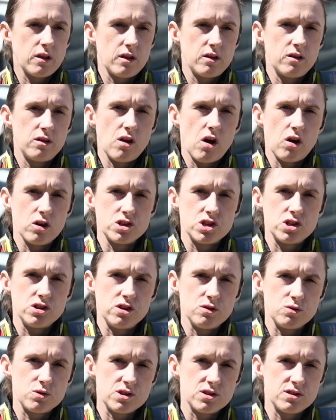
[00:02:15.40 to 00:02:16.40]
noise
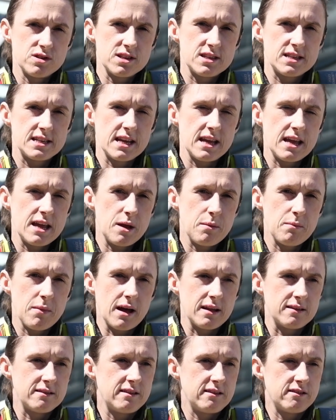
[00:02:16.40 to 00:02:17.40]
nuisance team,
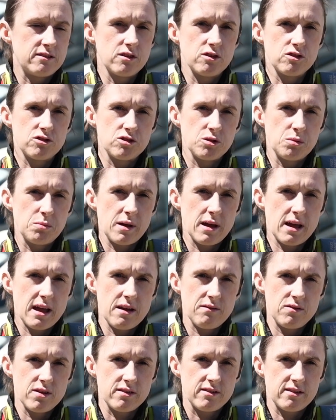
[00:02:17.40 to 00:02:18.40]
antisocial
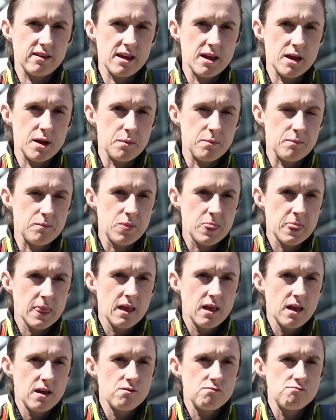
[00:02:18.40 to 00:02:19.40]
behaviour team,
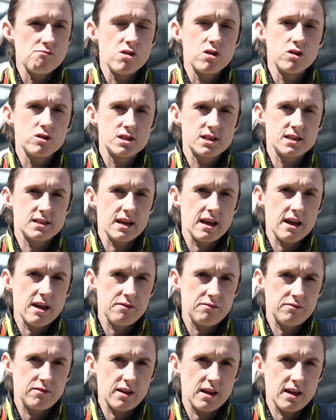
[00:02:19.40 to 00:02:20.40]
road
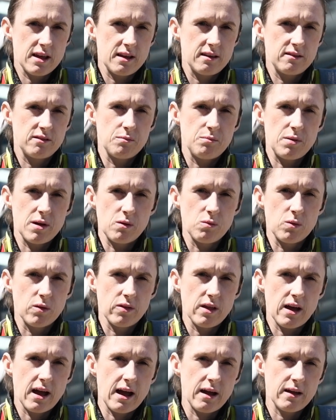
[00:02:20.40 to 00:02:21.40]
safety is a big
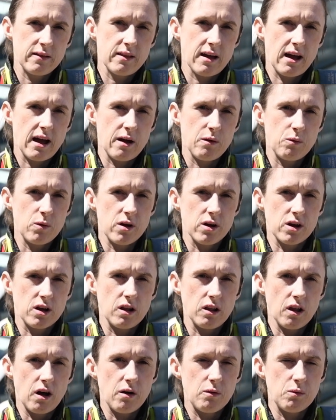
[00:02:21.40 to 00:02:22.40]
one that I work
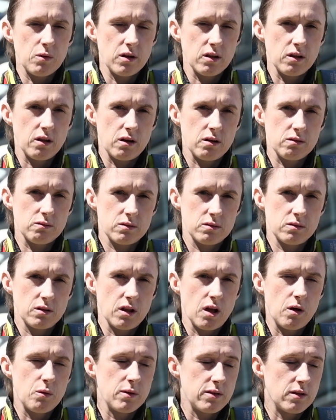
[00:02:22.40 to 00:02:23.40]
a
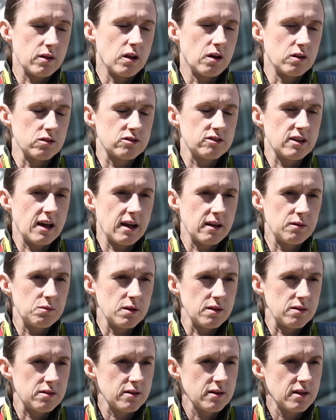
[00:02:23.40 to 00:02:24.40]
lot with alongside
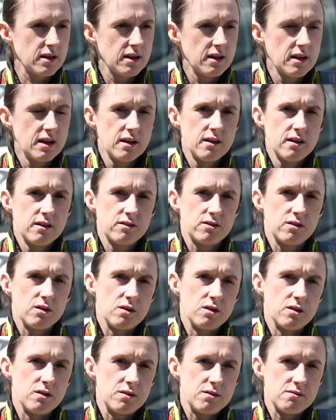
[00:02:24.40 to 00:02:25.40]
with.
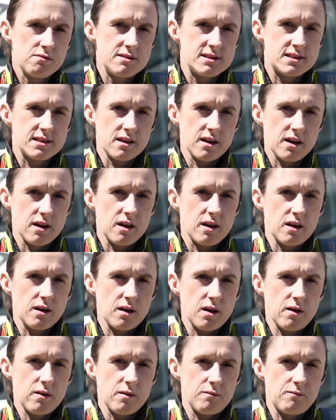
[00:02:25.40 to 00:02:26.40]
So there is a
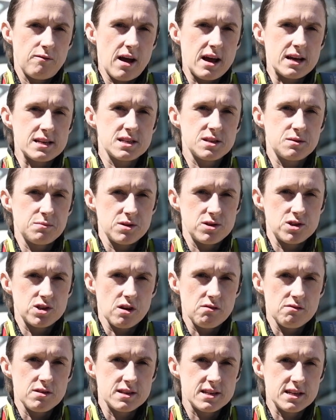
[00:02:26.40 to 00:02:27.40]
vast
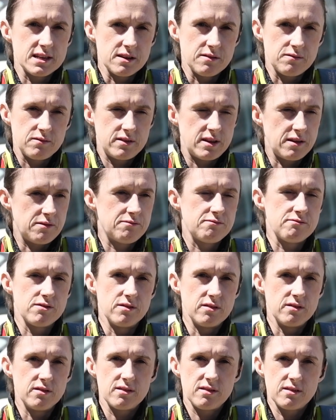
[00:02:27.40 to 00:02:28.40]
majority of
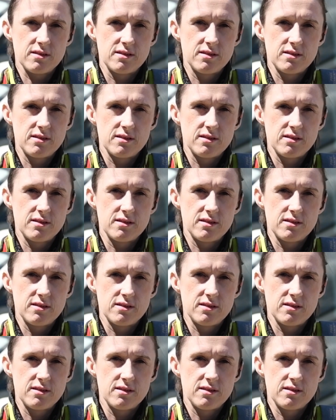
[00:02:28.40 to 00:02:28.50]
different